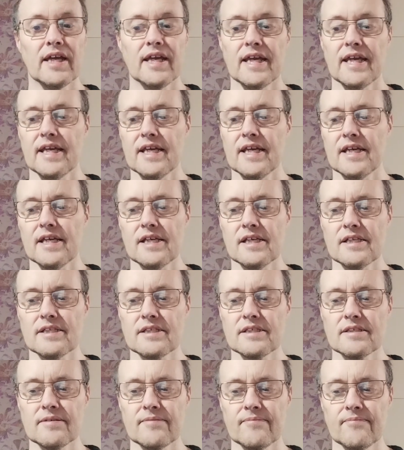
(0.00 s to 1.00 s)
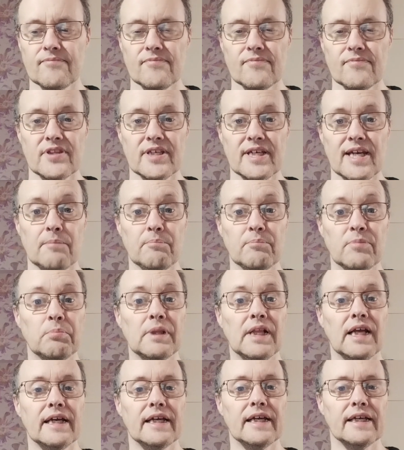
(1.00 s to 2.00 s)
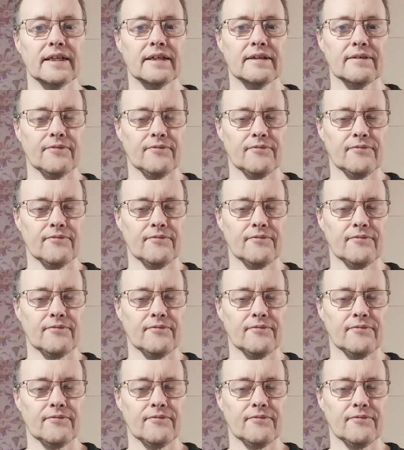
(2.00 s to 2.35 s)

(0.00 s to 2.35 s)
is The Ember Blade,